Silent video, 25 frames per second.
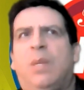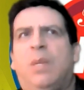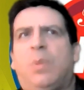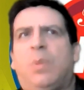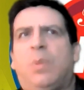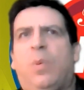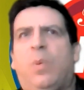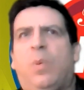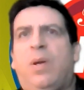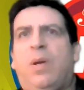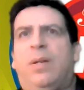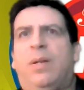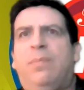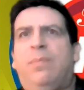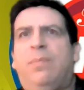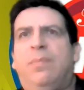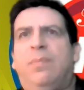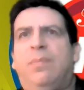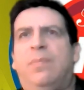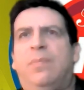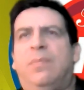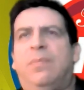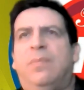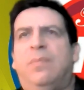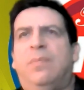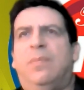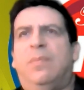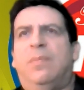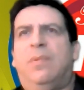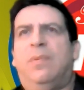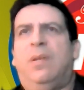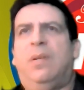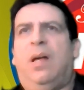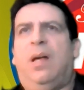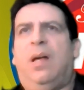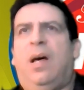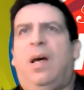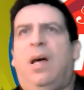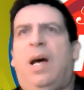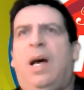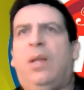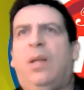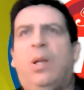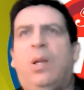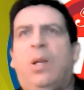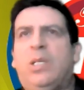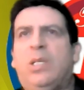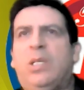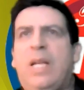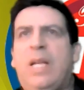Number one,
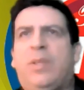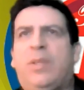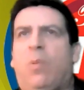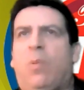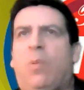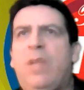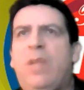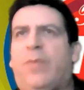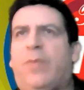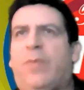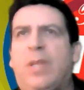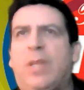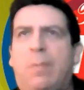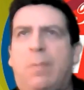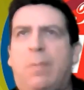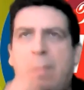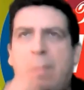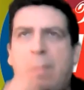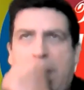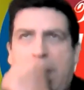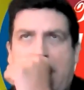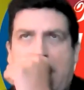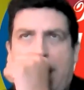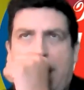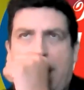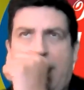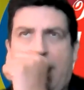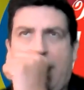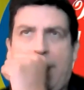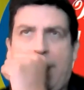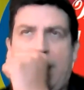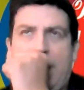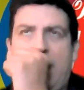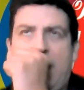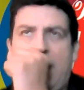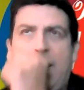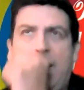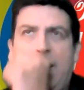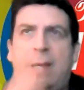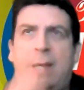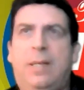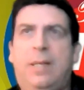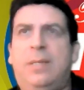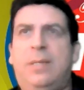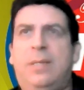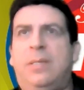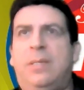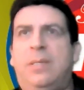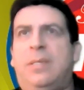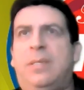how long do you have to wait for them?
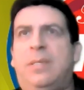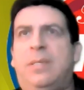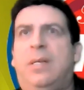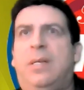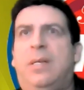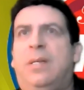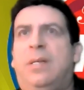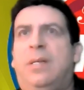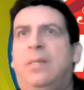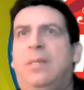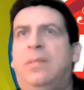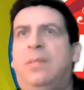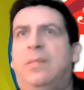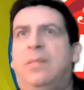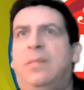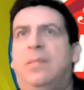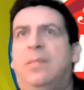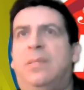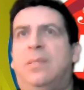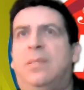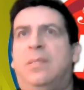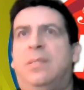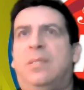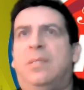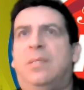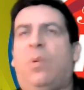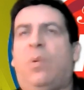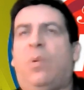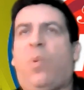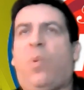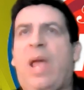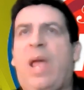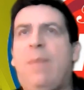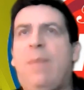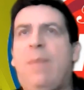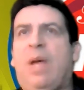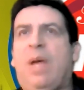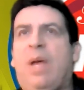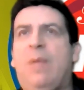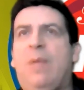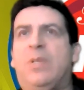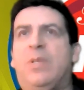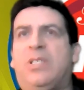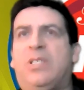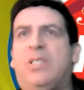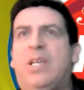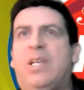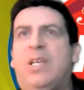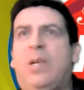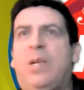And uh, the rabbi
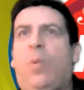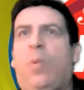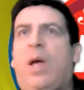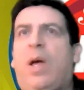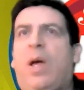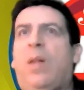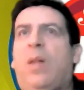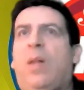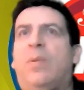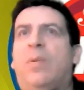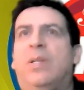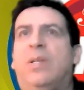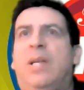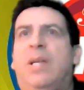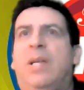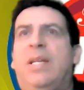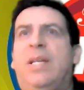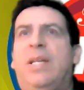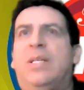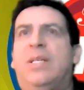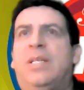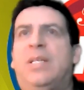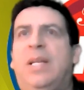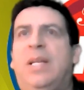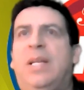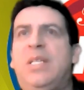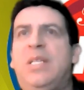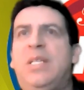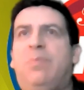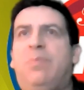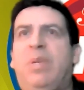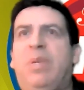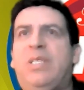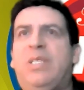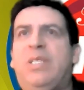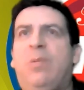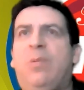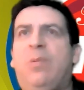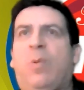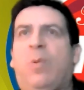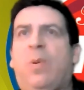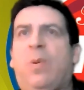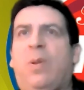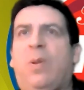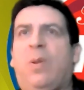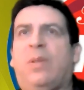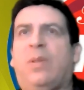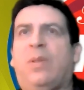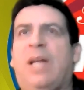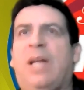was saying, well, in today's busy
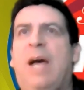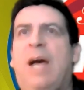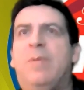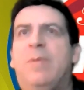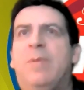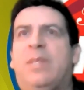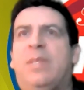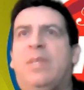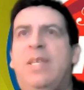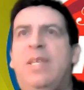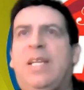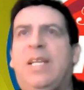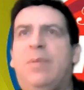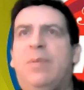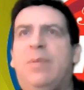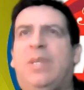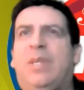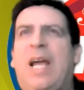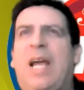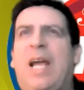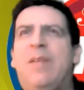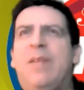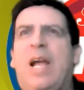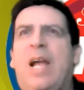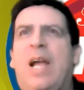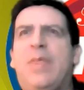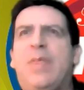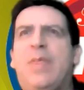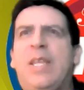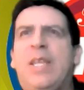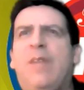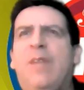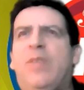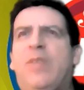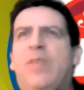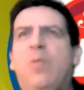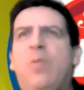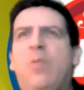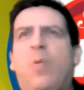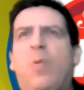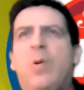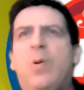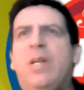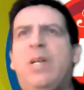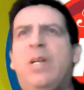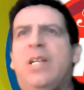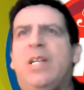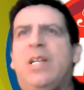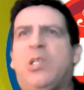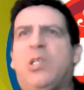world, I would think it. I, I think if you
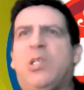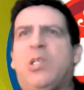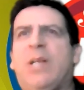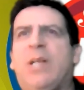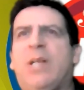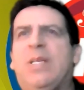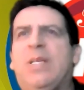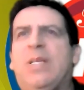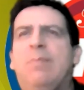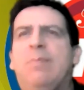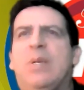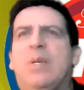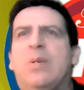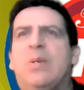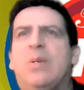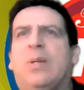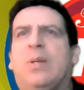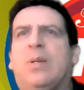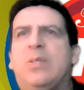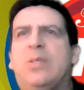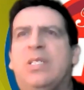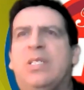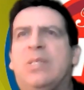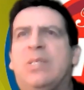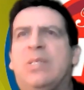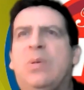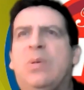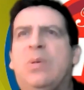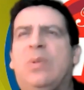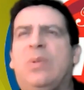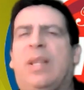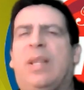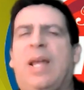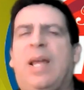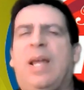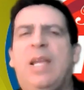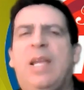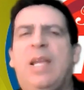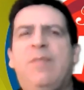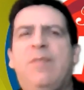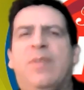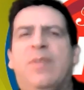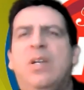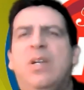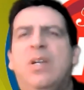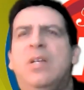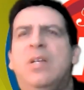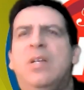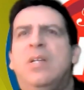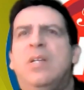weren't attracting miracles in your own life,
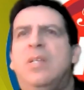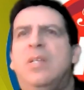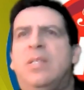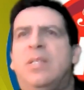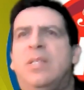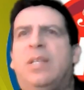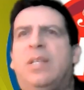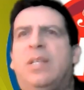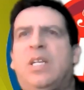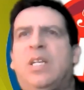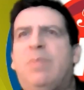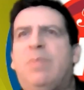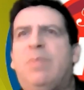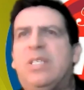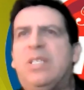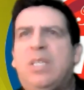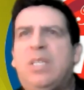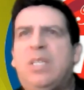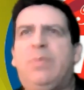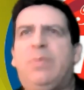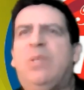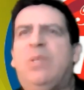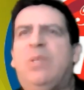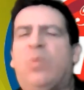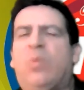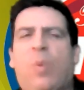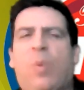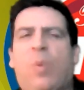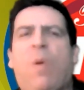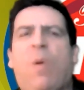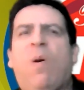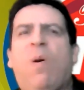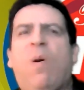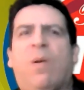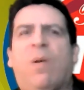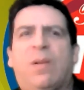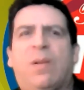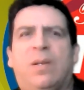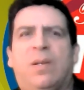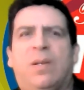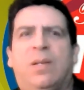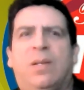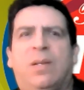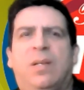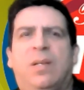that there'd be something wrong,